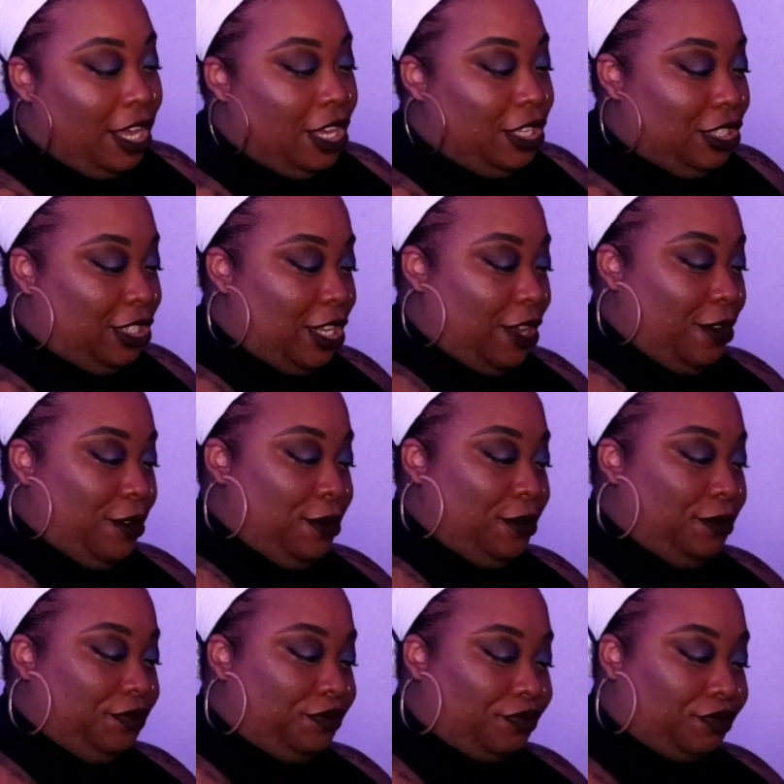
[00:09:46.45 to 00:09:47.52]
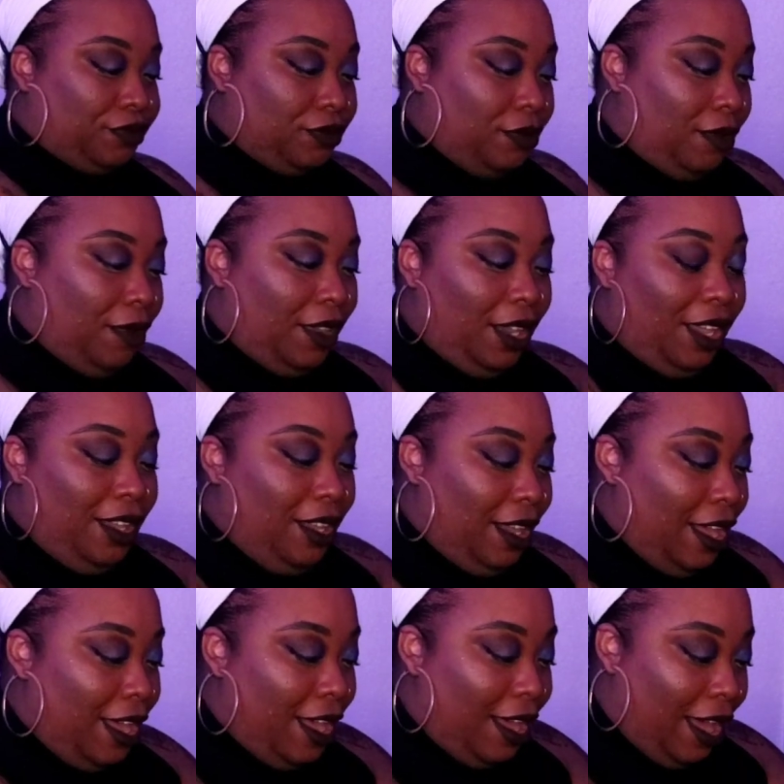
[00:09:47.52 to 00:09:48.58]
So,
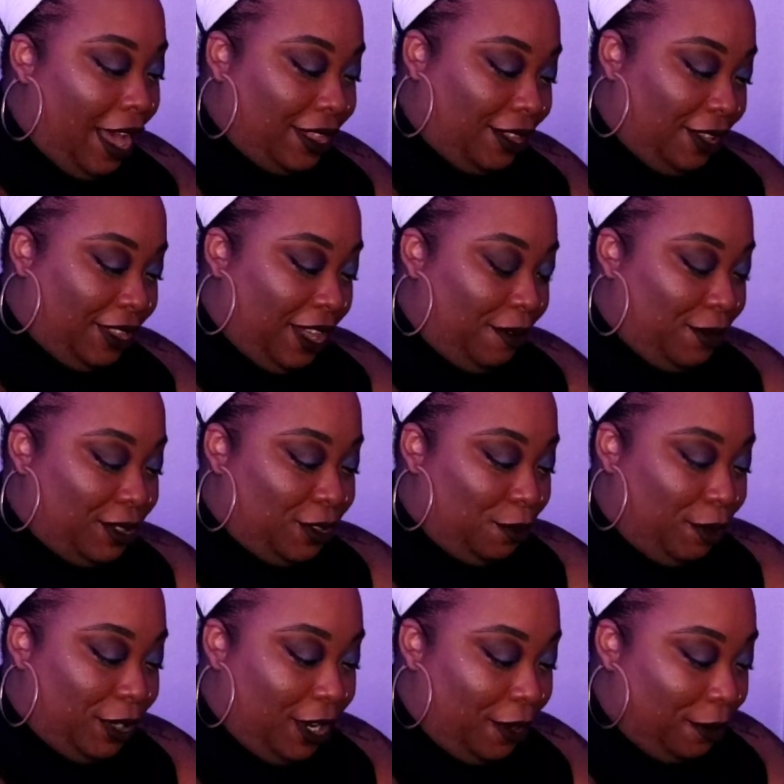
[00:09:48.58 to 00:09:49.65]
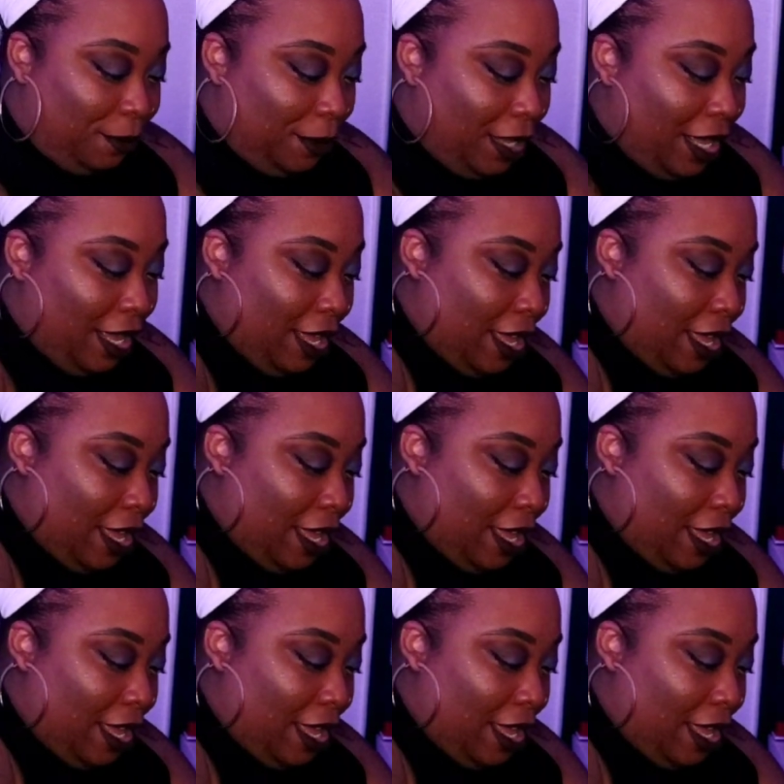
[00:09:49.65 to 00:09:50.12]
I thought that was super dope.